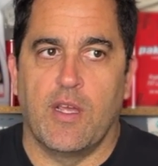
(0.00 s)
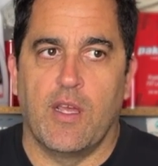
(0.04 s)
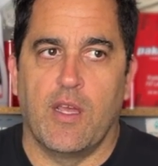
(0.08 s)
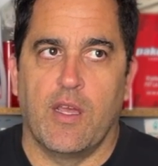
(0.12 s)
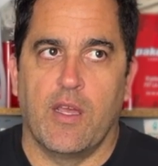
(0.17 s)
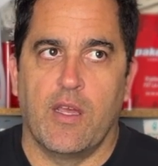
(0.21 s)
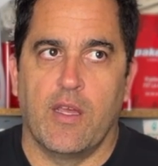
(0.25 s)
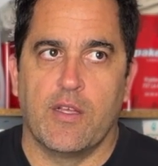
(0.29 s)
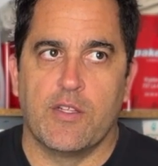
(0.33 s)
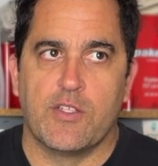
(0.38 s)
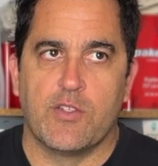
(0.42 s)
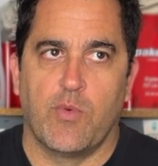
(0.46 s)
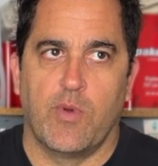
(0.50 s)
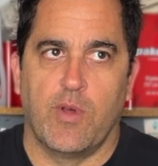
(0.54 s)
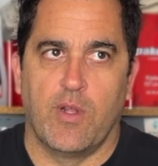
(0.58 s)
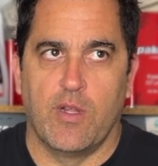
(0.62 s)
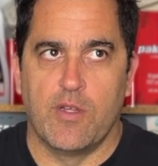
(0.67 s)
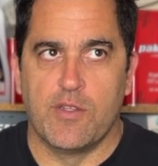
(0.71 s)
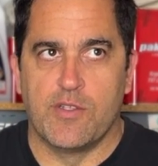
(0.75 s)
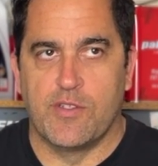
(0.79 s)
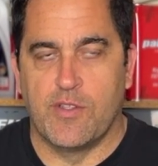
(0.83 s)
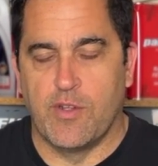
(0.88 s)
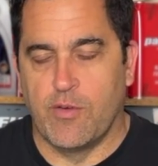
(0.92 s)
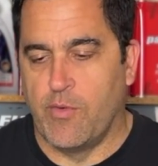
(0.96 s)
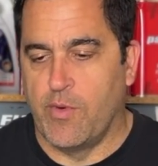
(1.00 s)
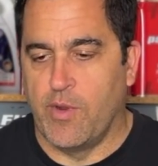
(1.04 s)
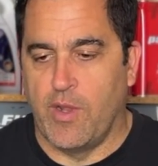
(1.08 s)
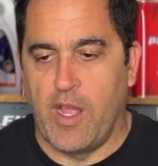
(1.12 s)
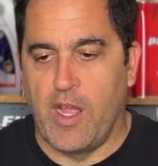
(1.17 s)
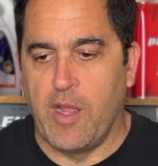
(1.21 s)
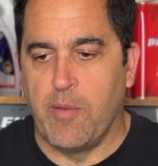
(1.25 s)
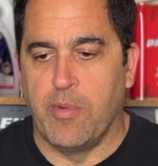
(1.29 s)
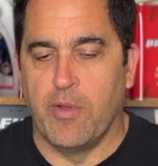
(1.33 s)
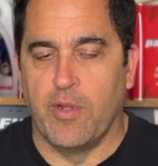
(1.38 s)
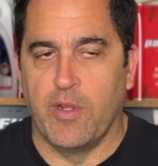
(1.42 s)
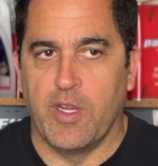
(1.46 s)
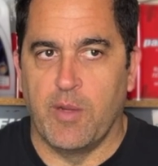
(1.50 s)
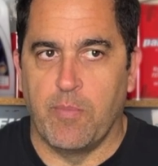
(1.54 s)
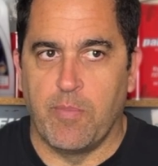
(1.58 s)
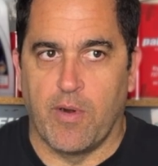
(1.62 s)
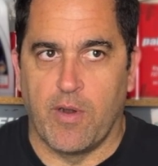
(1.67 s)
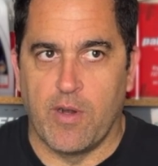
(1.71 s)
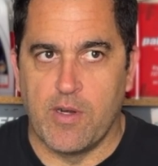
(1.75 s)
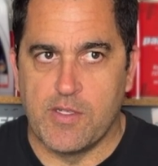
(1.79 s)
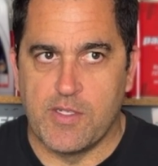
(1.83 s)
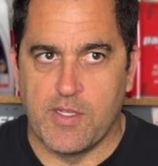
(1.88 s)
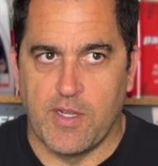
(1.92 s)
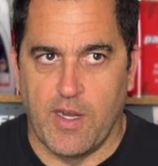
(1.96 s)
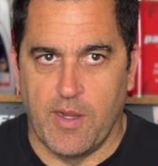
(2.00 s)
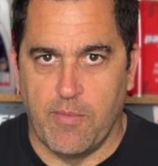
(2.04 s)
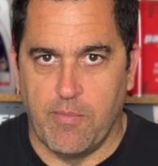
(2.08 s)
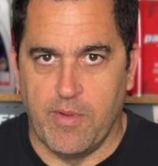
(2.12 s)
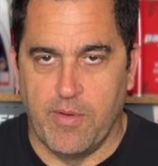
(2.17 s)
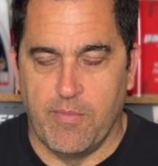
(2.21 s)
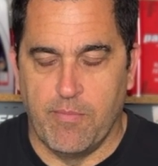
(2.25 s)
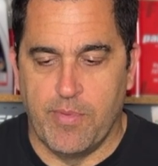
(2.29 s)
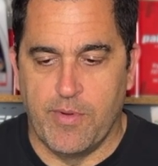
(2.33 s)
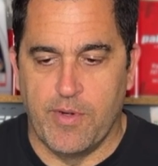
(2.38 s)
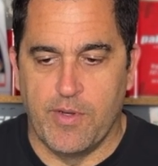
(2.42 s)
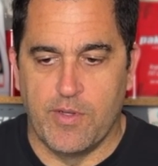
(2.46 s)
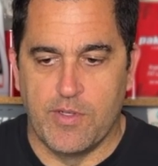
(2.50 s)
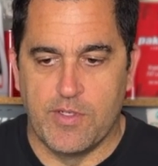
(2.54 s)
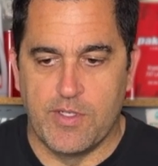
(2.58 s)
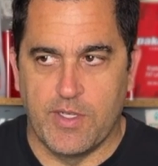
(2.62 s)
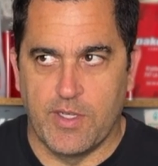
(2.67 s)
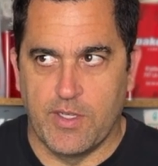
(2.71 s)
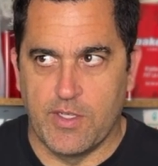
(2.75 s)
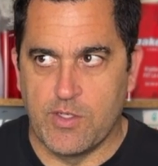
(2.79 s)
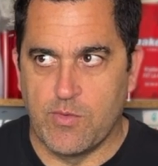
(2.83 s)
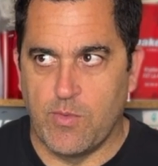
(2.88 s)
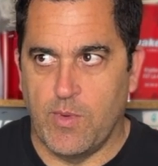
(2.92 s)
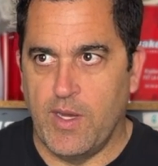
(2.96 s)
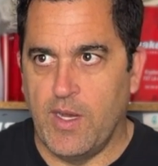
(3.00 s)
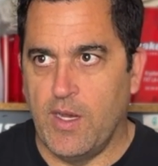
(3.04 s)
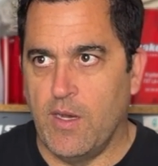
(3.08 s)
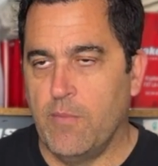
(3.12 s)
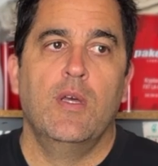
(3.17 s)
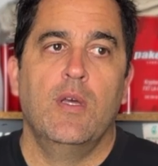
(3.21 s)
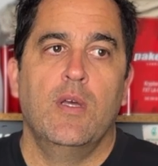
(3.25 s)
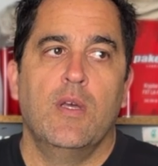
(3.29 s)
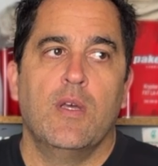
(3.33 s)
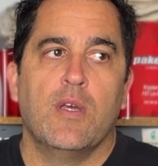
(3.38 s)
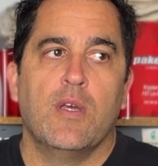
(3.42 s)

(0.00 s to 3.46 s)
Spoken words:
as well as the reliability parts that I've been producing as well.